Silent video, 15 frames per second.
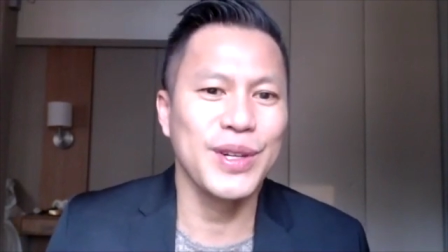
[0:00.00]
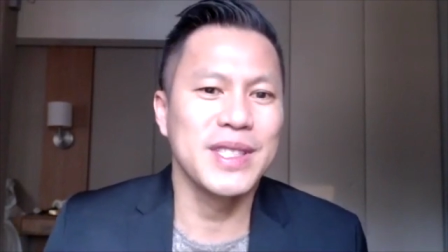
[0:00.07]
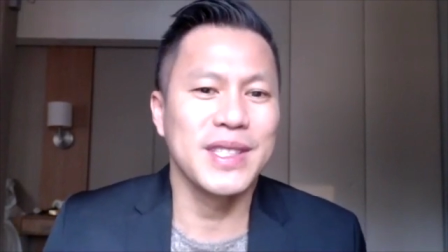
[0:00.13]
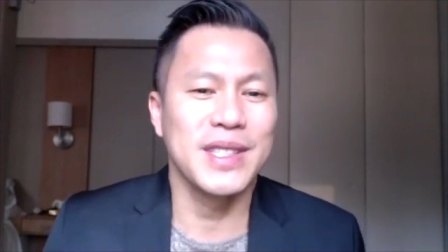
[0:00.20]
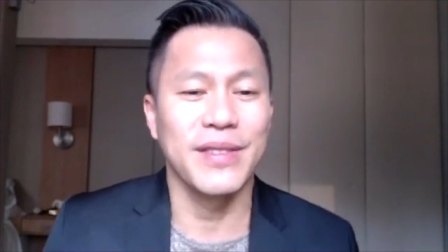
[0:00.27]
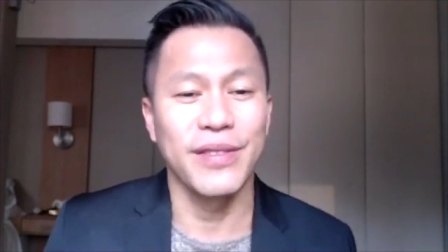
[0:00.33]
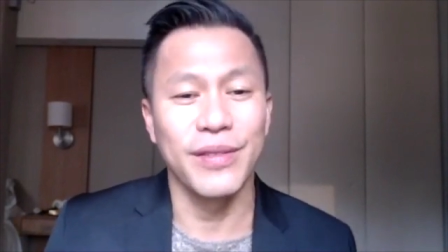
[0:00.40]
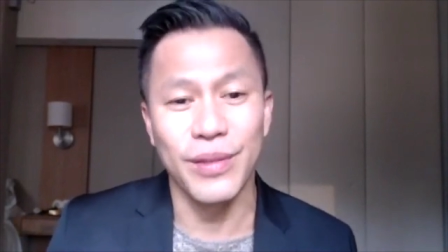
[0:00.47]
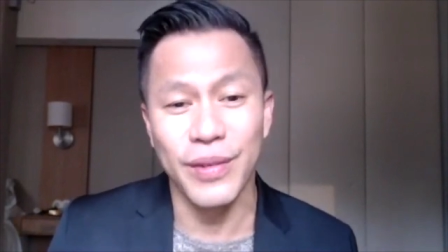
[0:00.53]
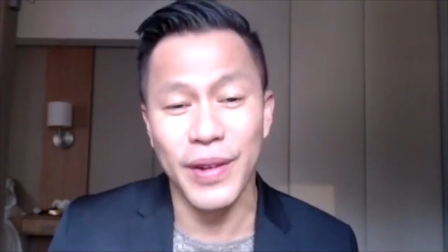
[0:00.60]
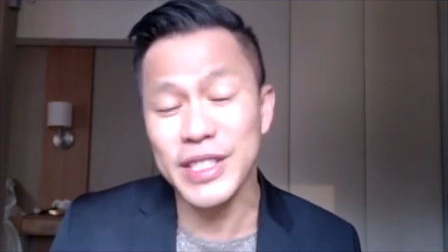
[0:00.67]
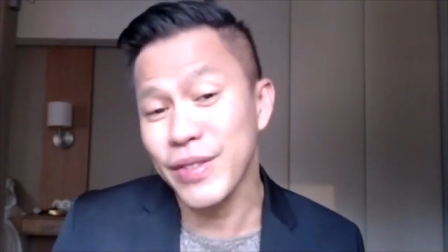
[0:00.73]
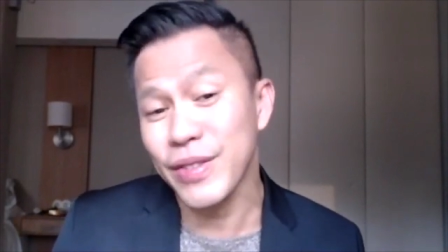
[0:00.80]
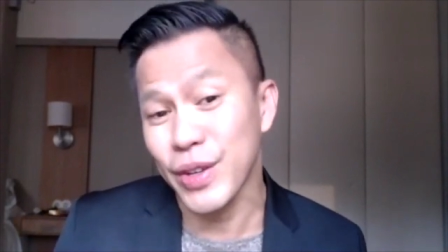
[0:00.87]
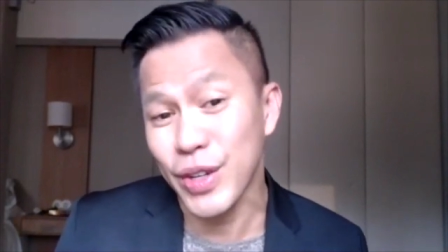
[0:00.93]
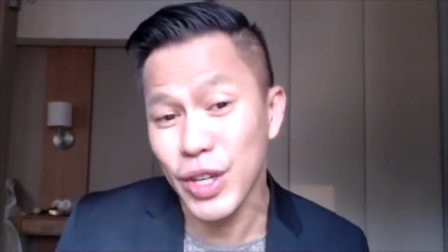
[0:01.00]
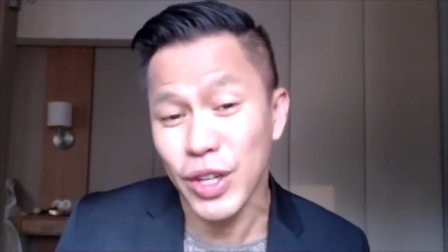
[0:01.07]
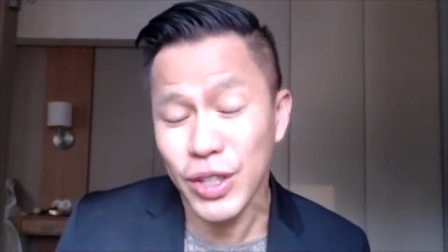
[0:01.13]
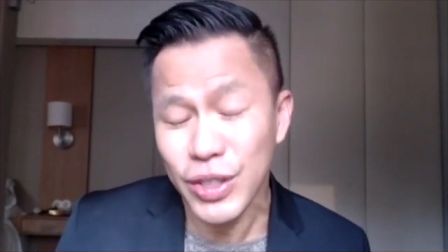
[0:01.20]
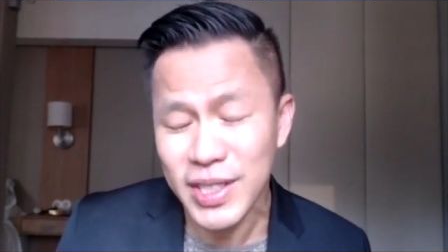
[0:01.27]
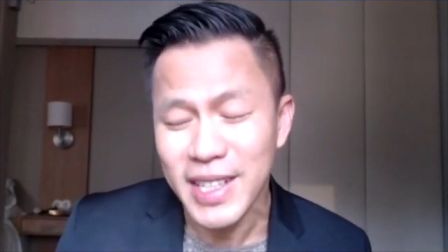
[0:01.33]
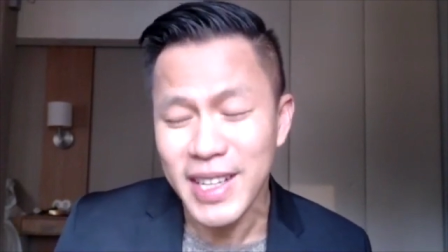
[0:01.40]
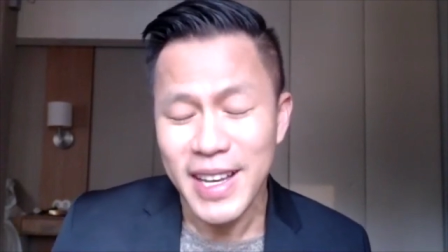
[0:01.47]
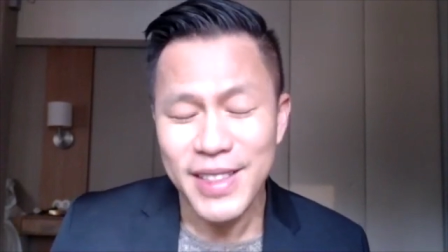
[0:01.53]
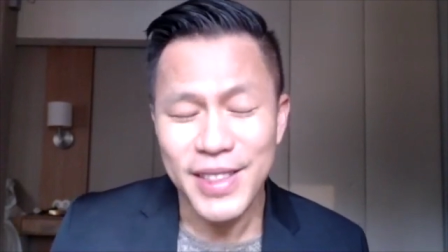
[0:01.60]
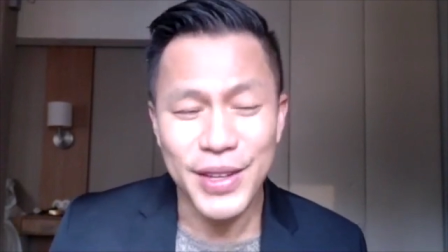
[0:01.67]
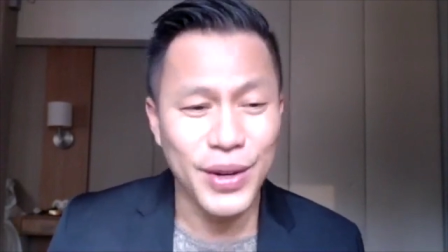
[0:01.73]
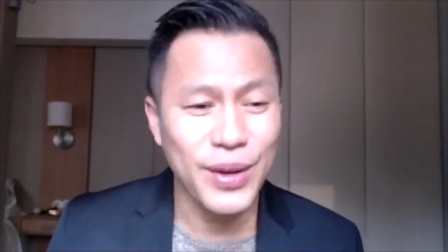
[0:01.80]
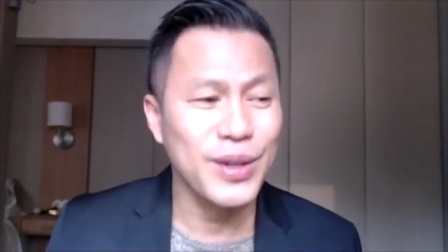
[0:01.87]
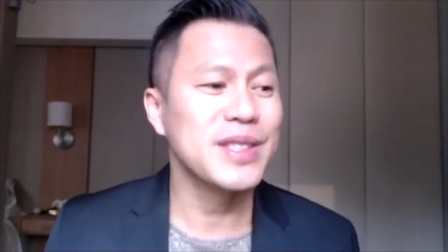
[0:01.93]
is the Revenge of the
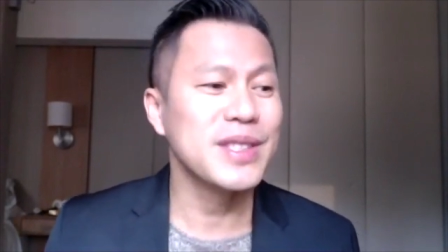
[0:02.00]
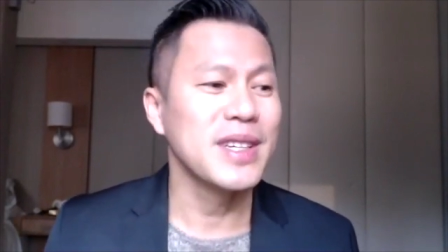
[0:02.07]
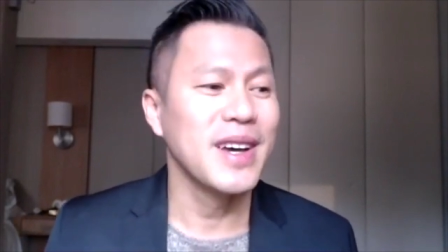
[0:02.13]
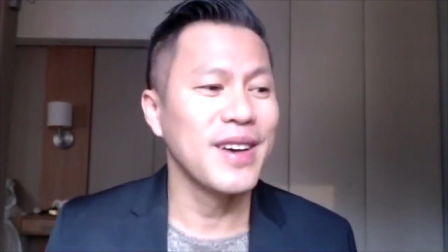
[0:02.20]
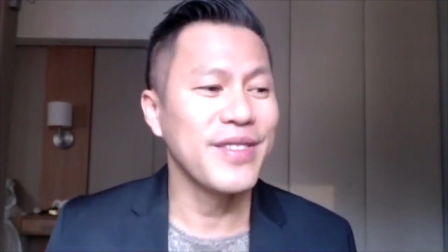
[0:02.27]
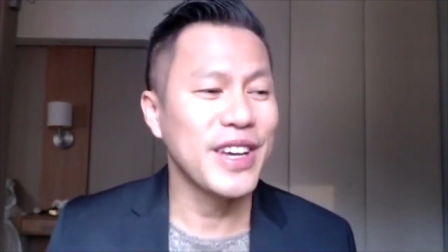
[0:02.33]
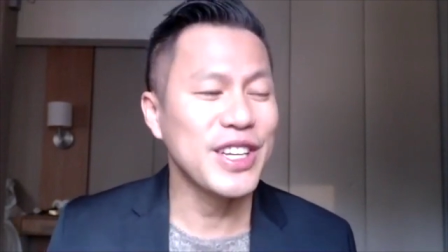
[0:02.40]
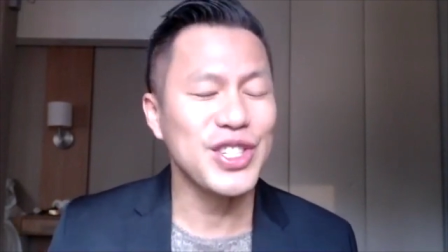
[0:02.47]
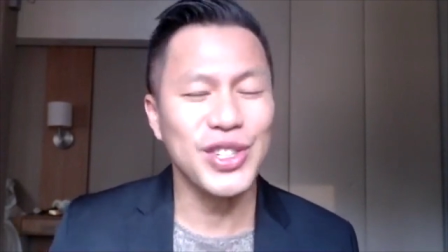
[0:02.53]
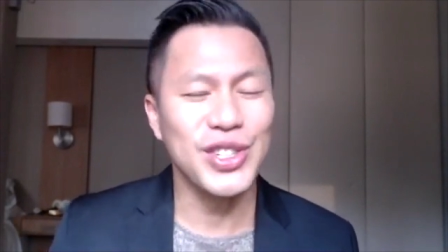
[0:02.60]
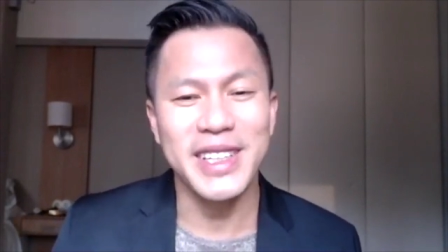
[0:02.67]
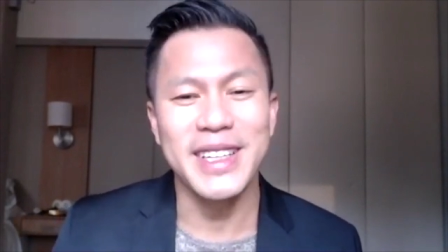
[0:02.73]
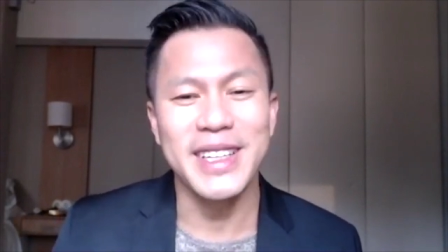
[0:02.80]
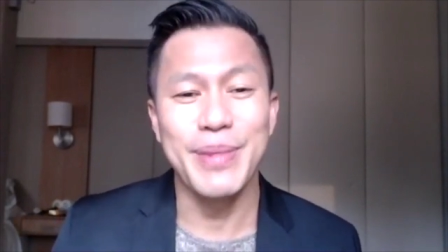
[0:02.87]
nerds eventually,